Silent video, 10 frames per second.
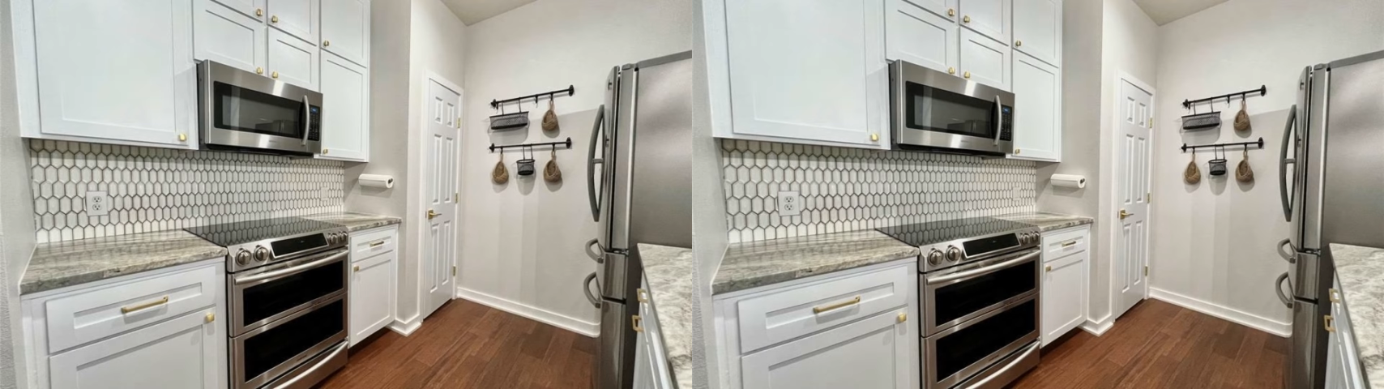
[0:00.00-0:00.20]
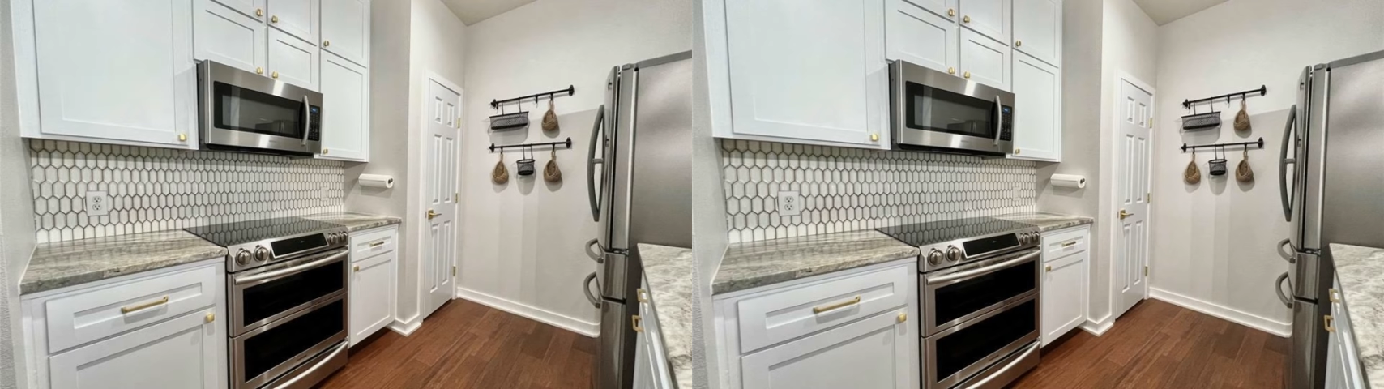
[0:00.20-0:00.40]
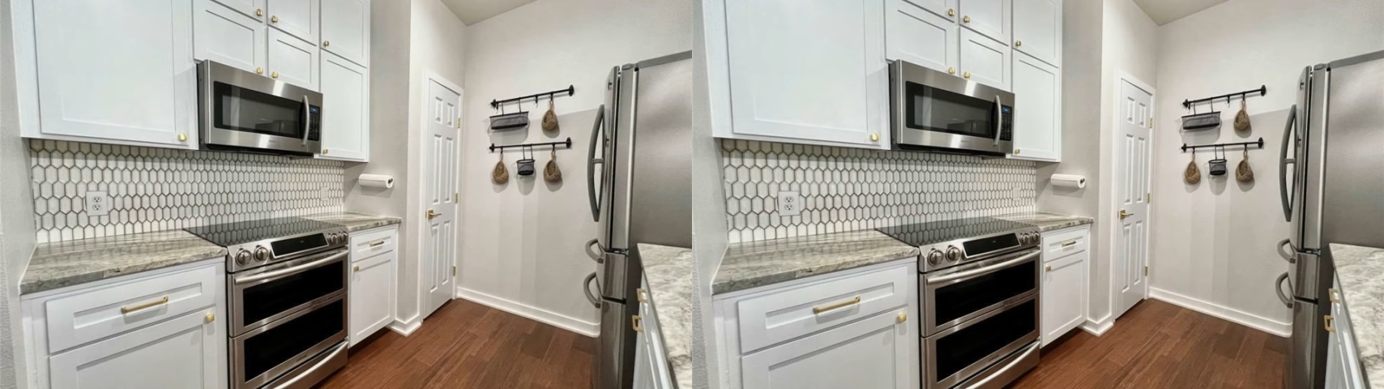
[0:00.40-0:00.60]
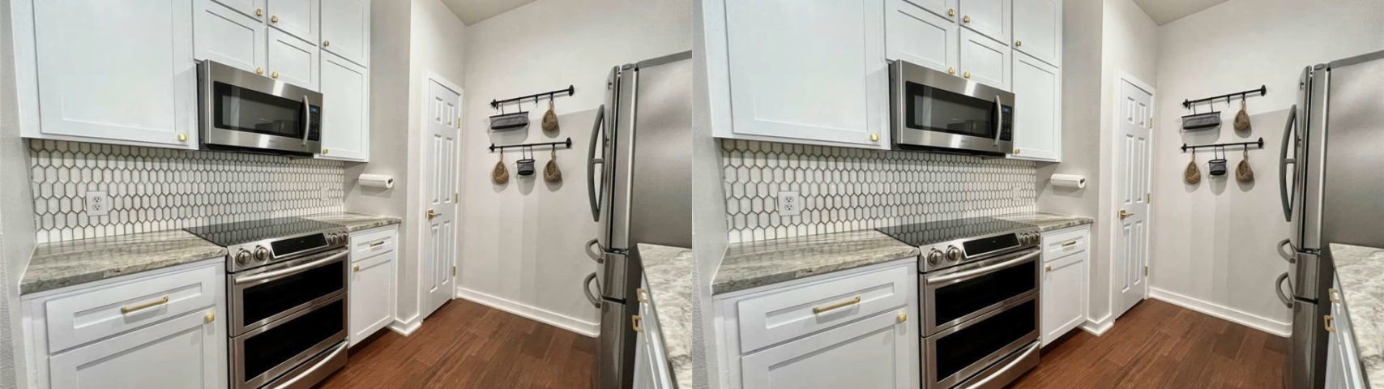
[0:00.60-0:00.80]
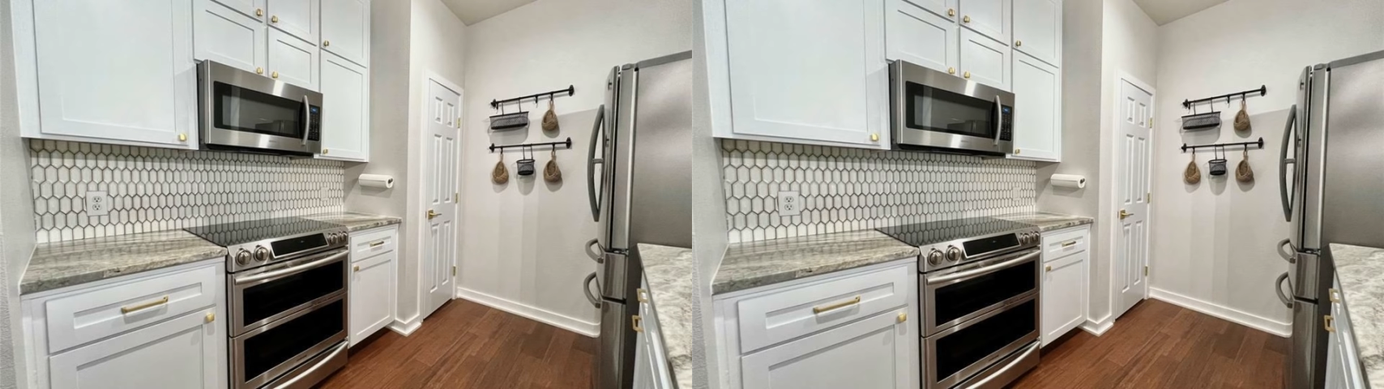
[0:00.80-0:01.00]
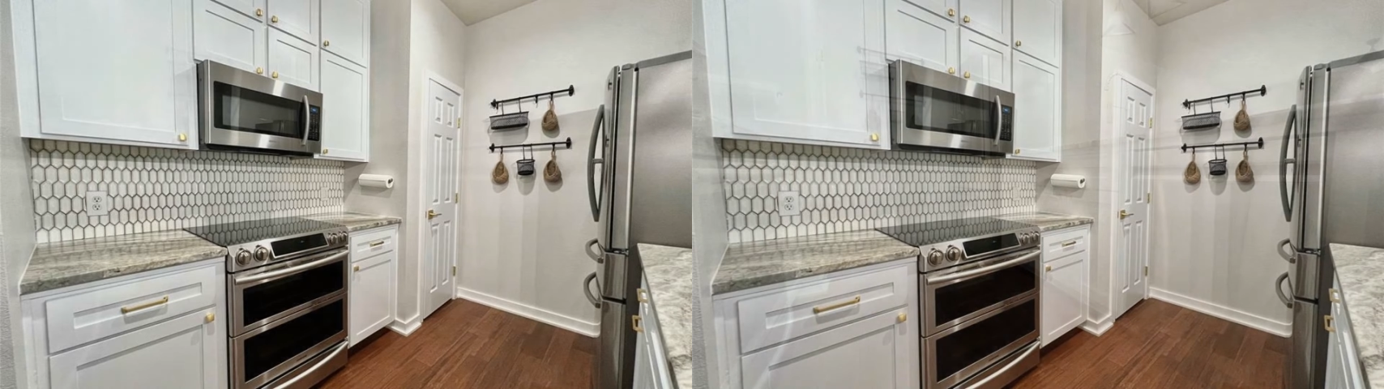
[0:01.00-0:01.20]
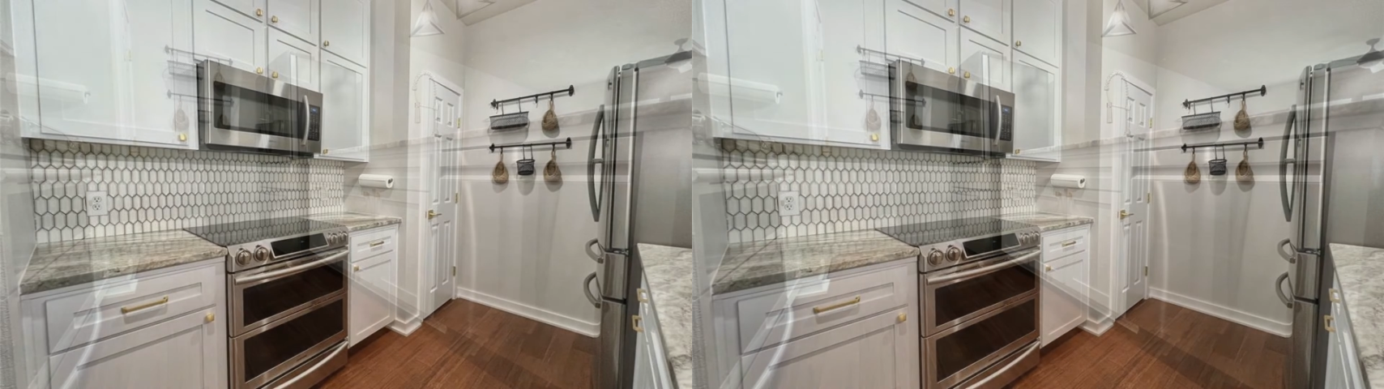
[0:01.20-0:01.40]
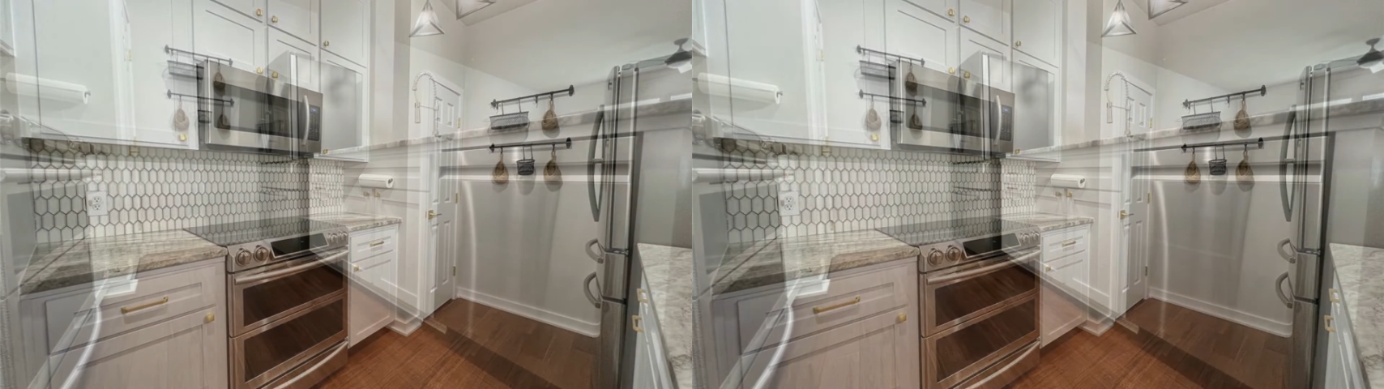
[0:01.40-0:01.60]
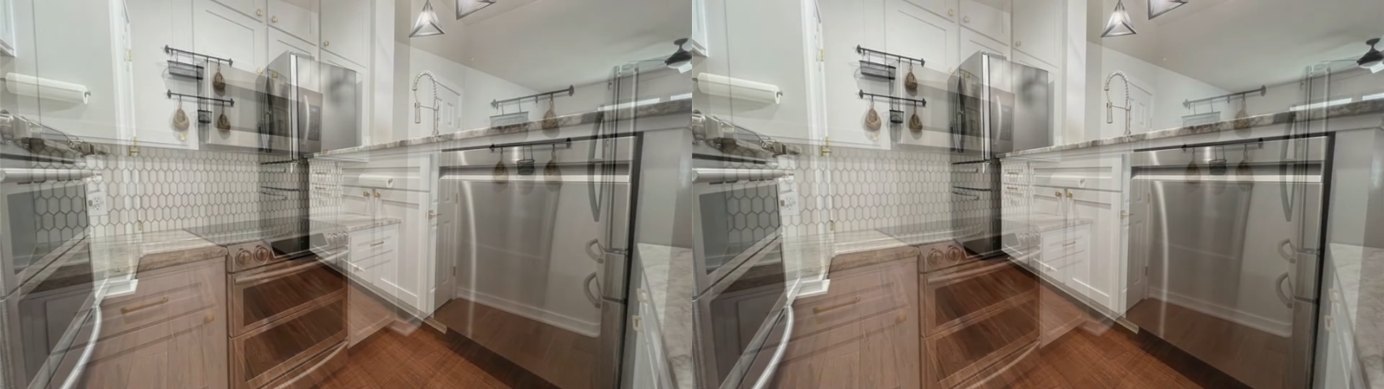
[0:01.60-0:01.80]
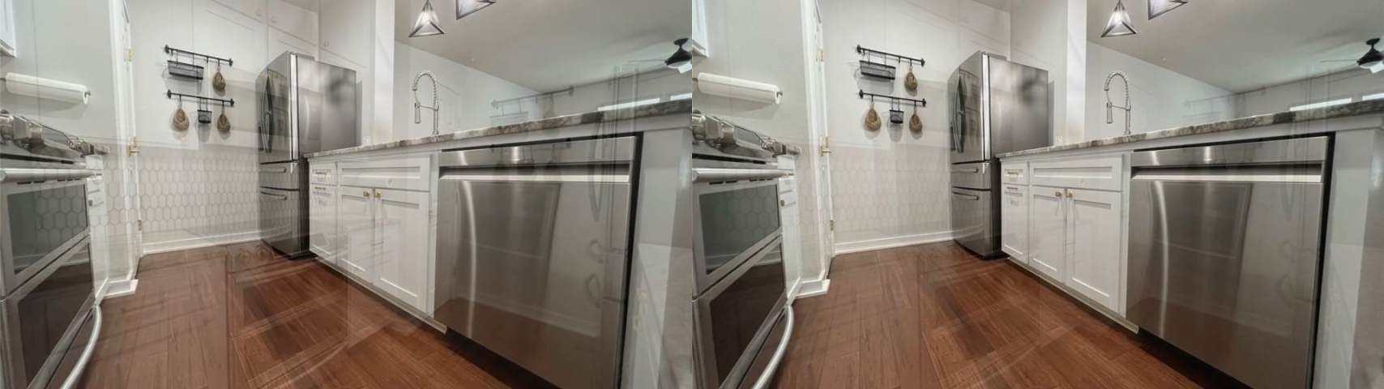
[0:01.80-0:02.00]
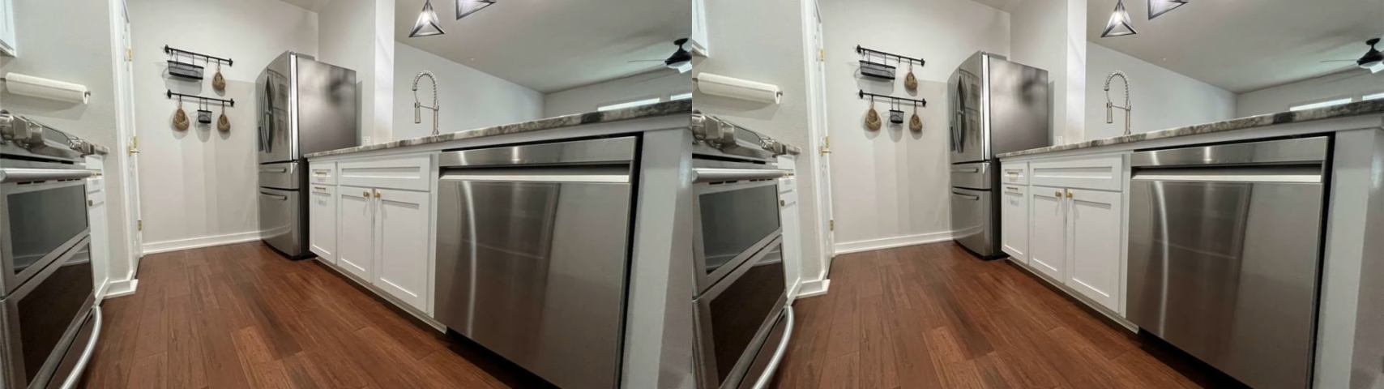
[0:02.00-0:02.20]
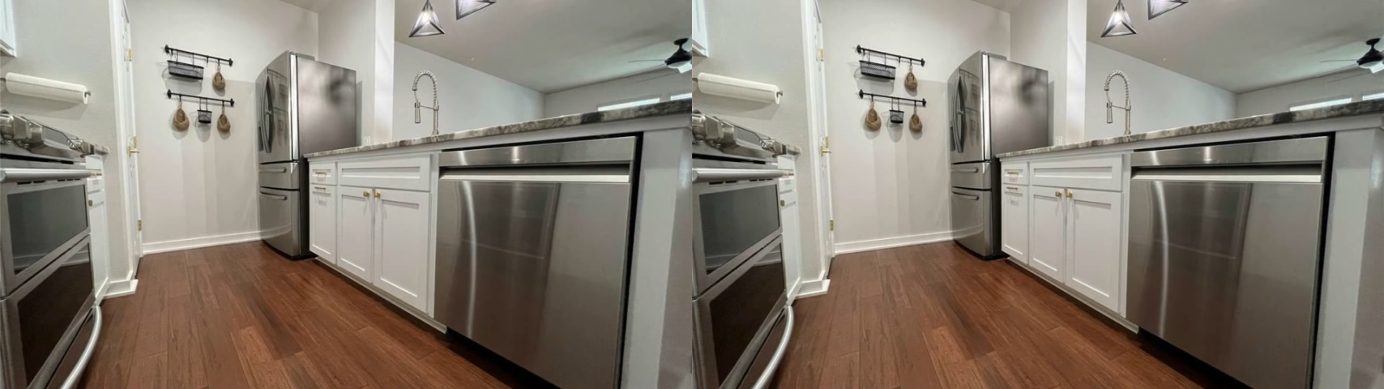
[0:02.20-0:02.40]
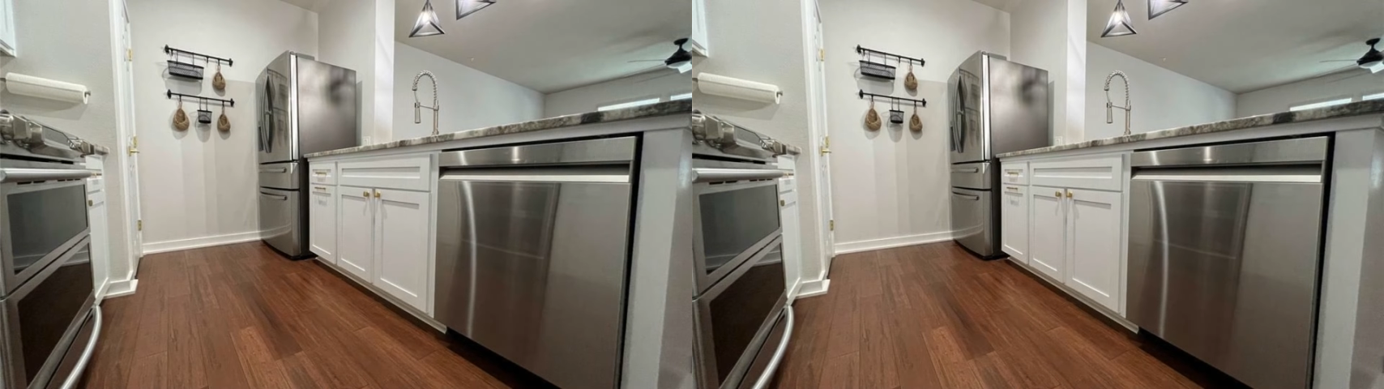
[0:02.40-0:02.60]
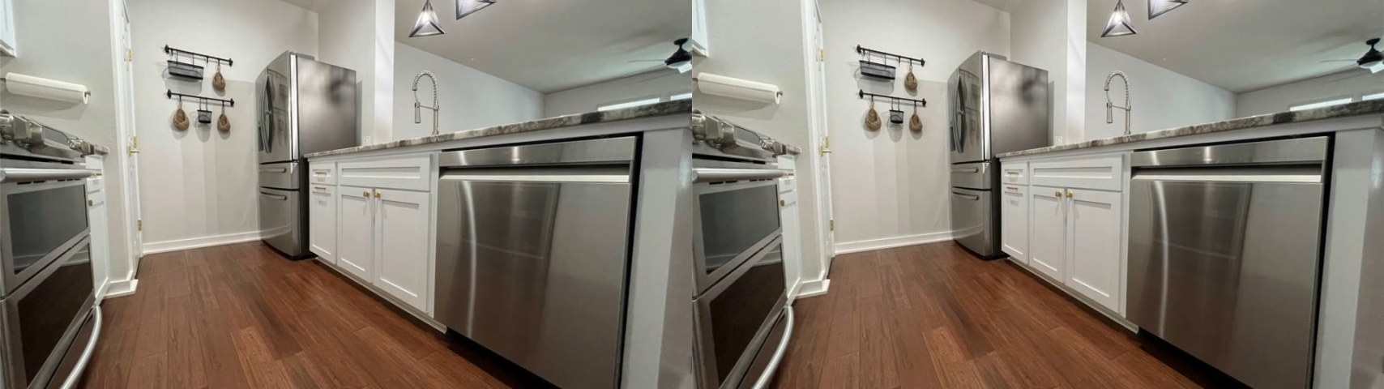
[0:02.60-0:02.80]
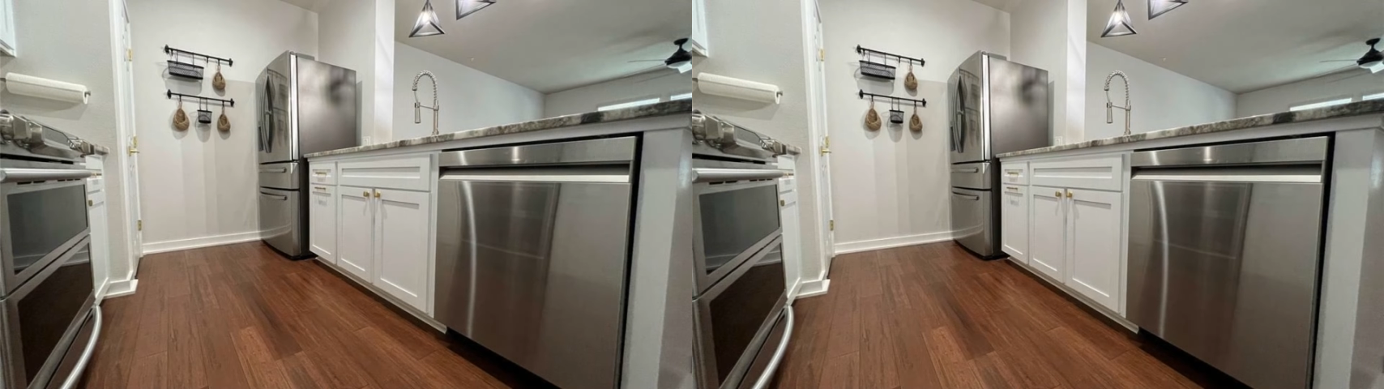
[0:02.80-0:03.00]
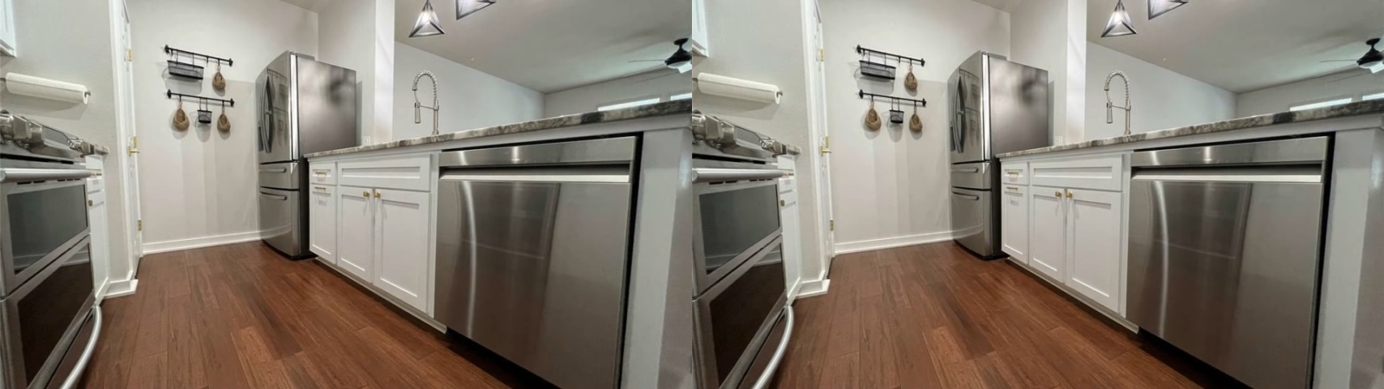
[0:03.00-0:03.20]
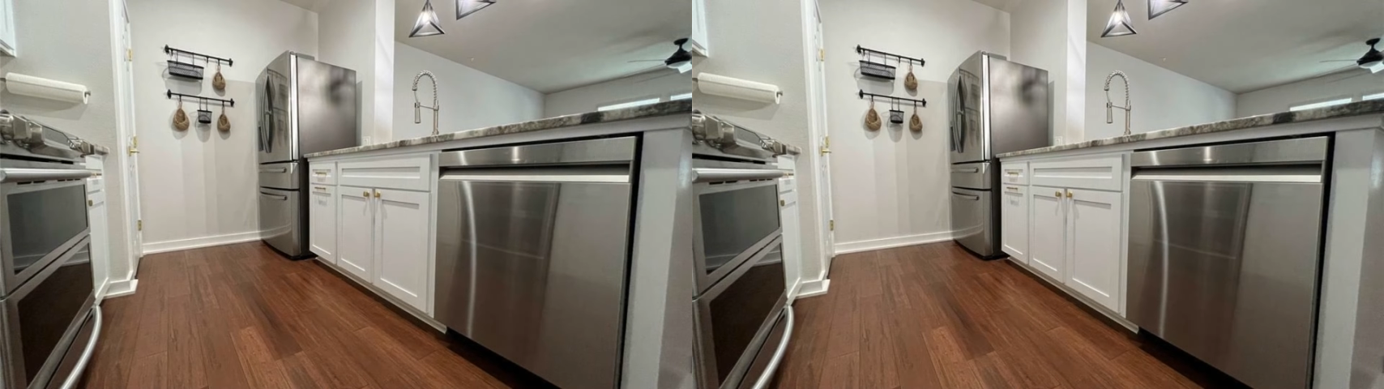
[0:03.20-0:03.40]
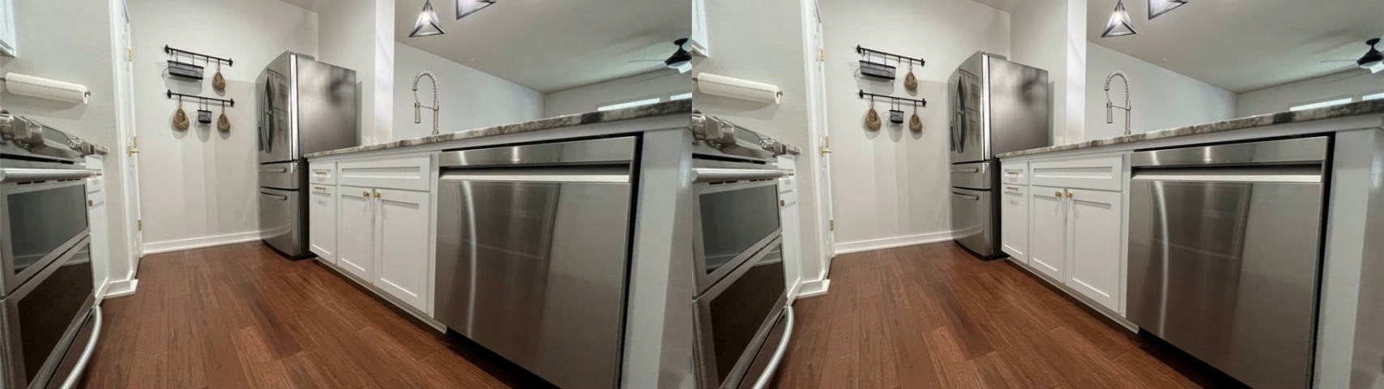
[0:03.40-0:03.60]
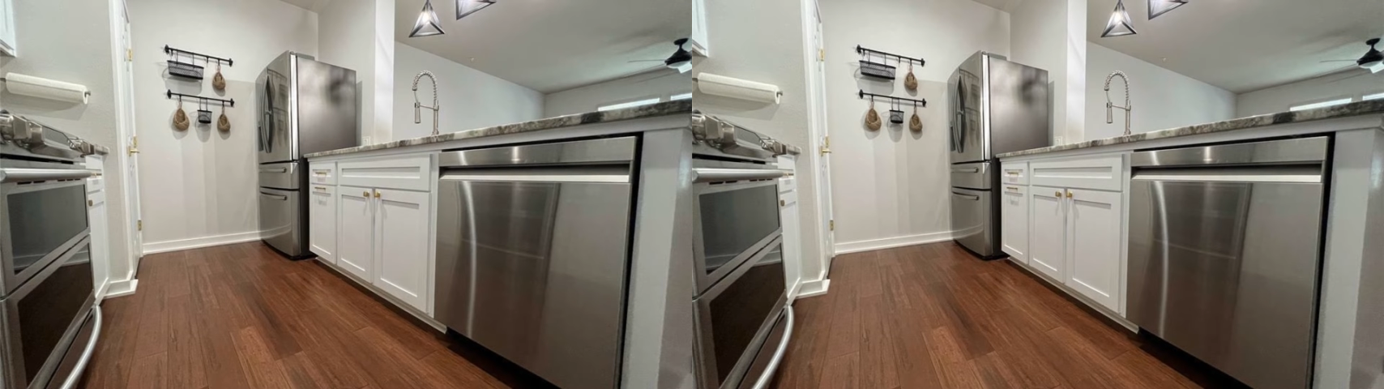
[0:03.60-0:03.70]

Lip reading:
No face is visible, so there are no lips to read.